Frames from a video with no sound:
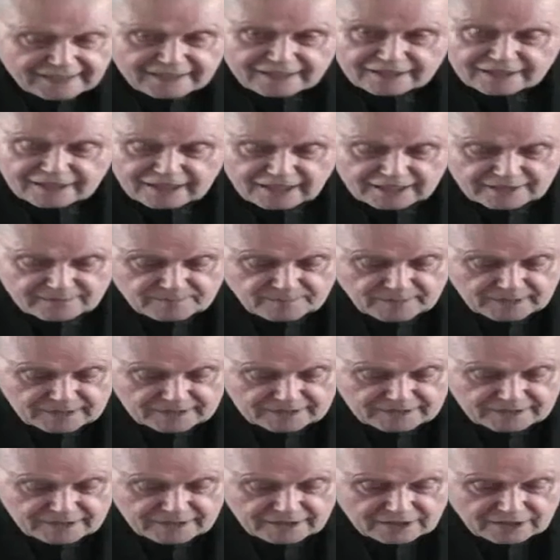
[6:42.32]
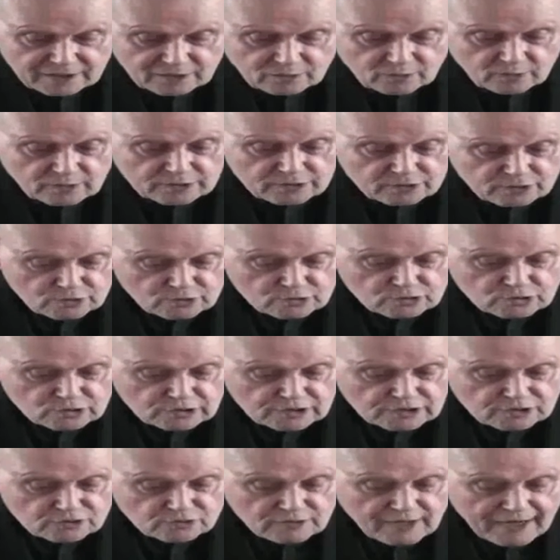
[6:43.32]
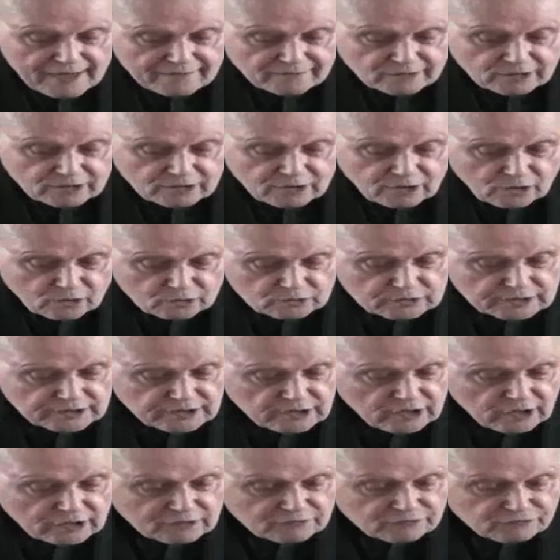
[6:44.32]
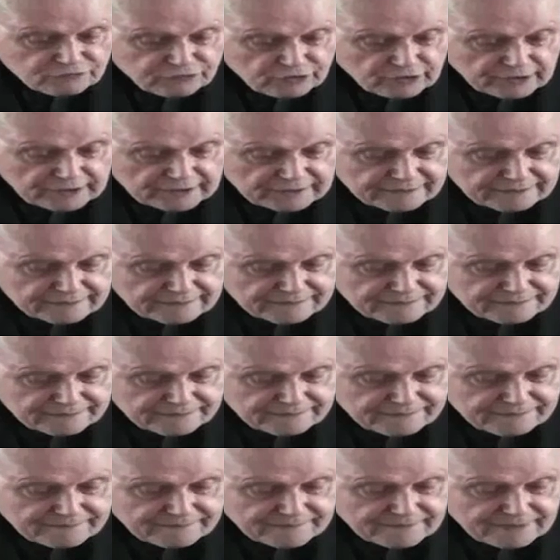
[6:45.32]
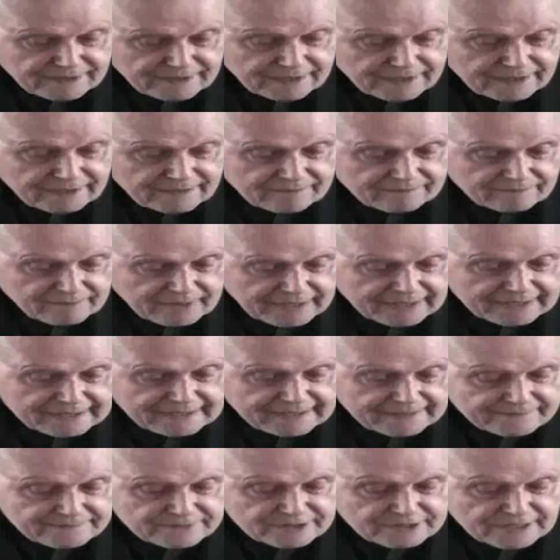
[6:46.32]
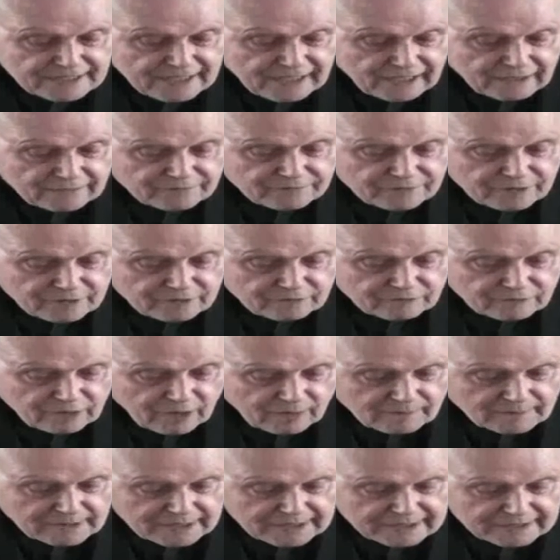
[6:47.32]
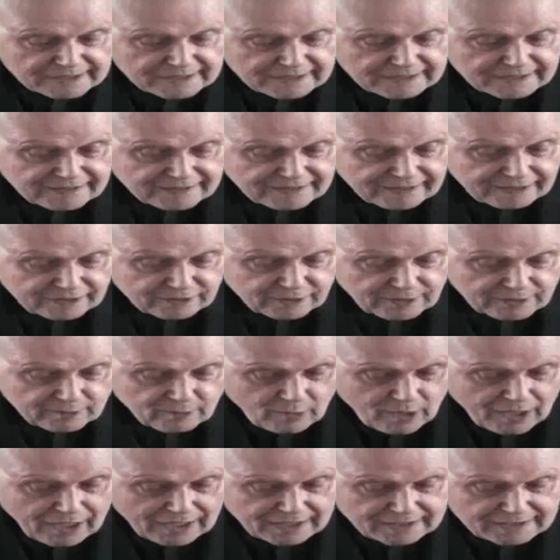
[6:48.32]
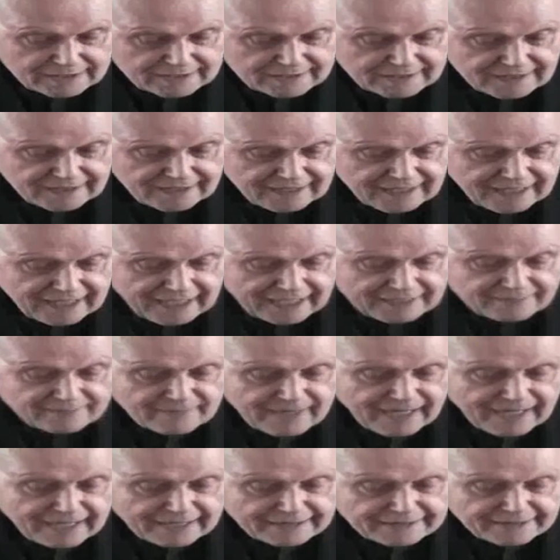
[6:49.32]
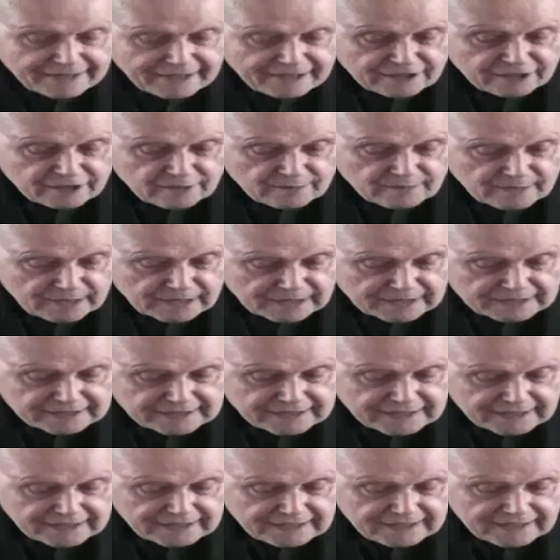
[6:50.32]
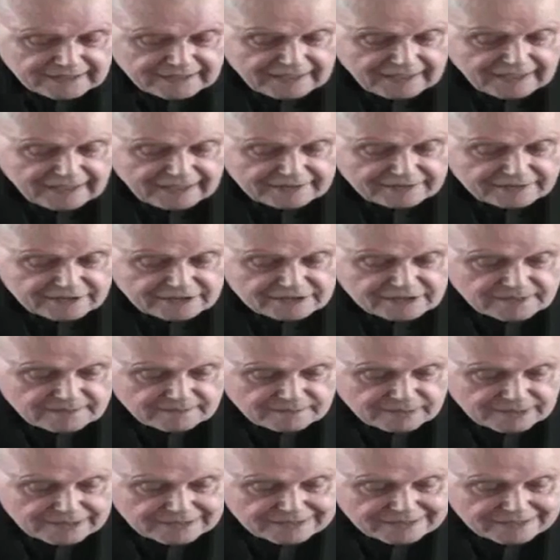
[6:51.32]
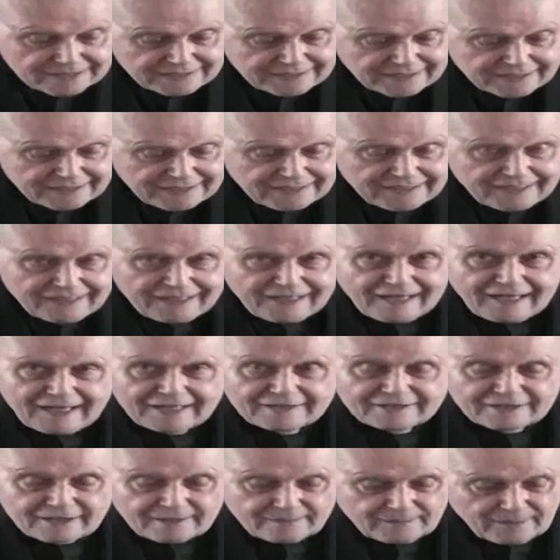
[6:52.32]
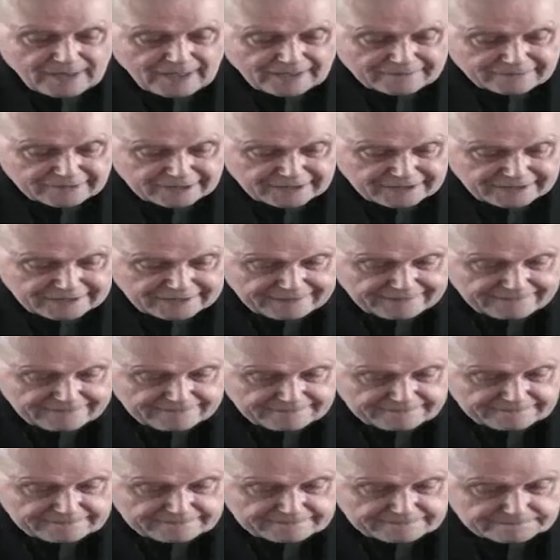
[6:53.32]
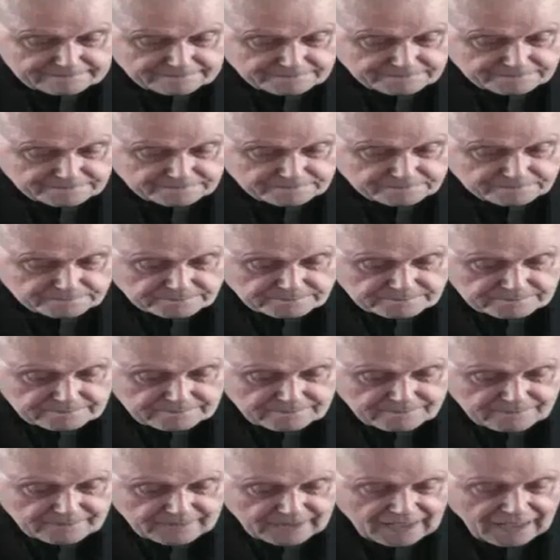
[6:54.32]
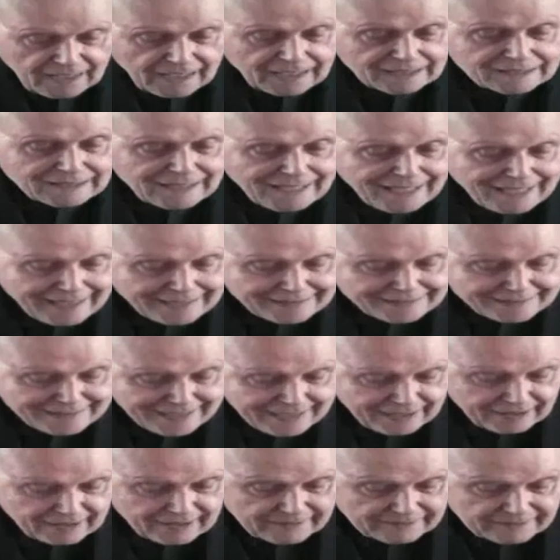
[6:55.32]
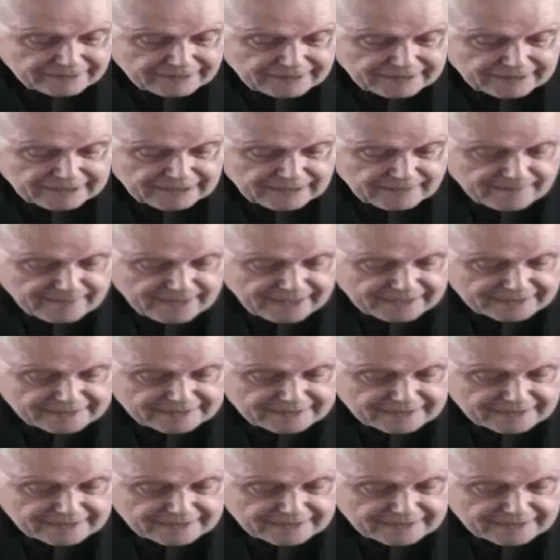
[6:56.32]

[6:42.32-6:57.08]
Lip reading: And the Celtic bishops, like Aidan, Chad, Cuthbert, would usually travel only on foot. Bede himself, Romanist though he was, admired their humility and their simplicity and their poverty.